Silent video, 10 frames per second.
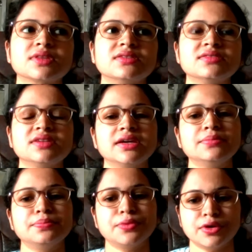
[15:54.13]

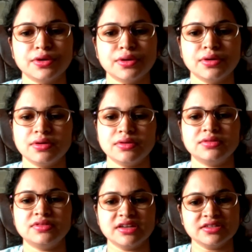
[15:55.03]
state
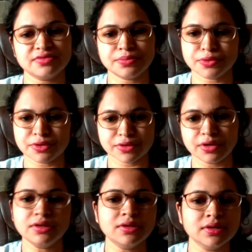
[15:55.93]
transfer
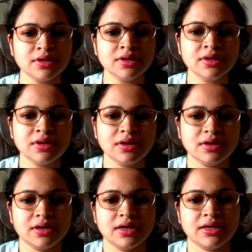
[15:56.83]
protocol,
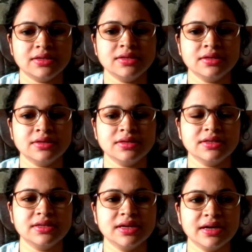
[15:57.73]
and
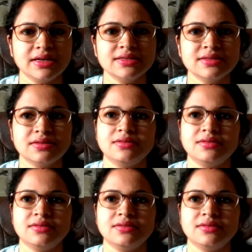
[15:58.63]
it has